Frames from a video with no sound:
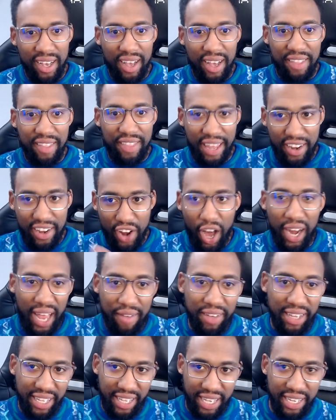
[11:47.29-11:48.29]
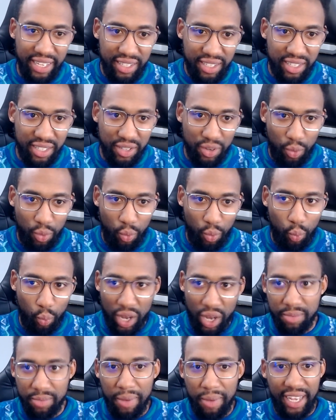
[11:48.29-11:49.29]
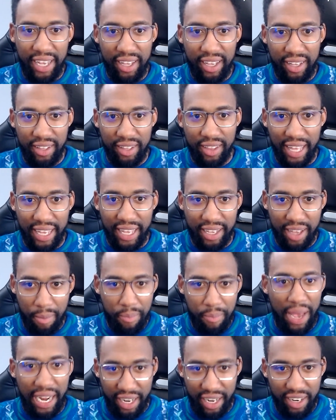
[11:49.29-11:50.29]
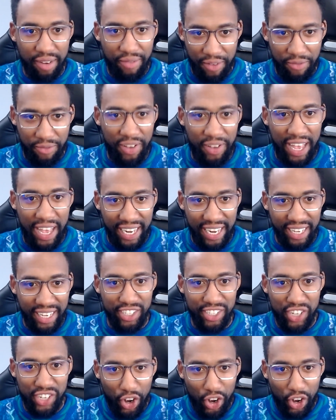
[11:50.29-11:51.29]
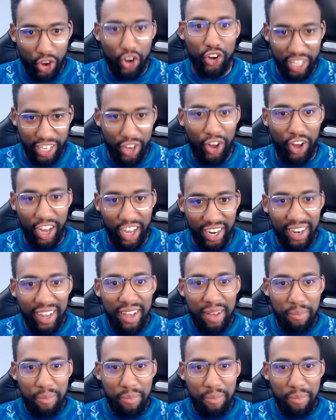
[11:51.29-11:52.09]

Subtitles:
that not having kids was my like competitive advantage early on,